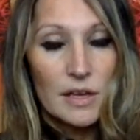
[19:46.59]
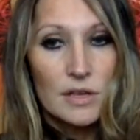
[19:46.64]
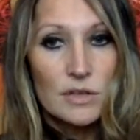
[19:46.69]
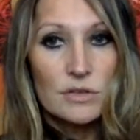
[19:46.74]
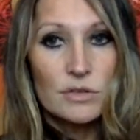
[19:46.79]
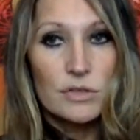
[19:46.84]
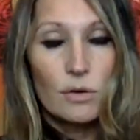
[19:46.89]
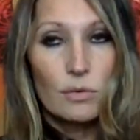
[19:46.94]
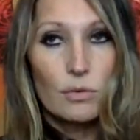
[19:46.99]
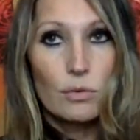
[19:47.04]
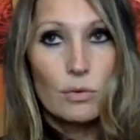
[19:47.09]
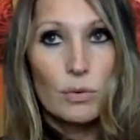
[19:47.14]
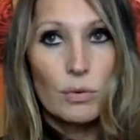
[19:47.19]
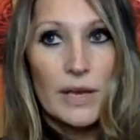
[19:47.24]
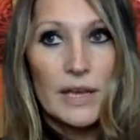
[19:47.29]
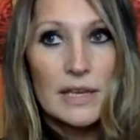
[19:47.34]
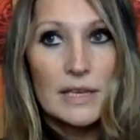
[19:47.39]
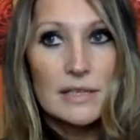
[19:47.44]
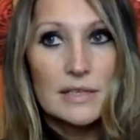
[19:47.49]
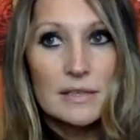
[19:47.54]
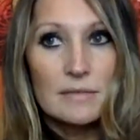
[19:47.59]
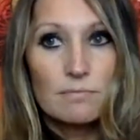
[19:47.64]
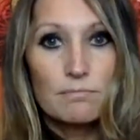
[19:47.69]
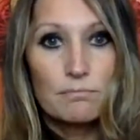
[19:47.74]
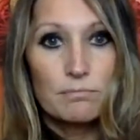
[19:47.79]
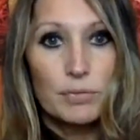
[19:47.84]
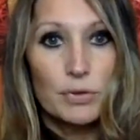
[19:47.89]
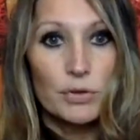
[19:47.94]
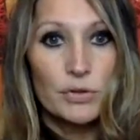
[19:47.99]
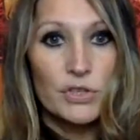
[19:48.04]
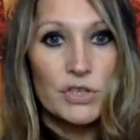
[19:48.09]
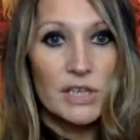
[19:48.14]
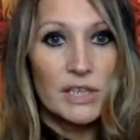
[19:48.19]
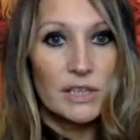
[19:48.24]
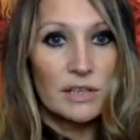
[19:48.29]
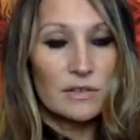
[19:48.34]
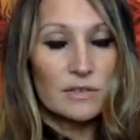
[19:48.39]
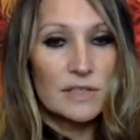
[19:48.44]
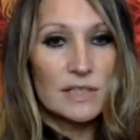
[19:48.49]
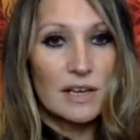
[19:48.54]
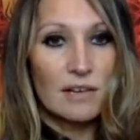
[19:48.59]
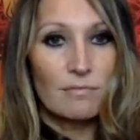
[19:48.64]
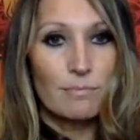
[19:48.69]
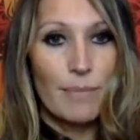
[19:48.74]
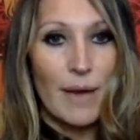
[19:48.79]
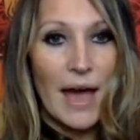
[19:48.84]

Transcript: So quit pushing yourself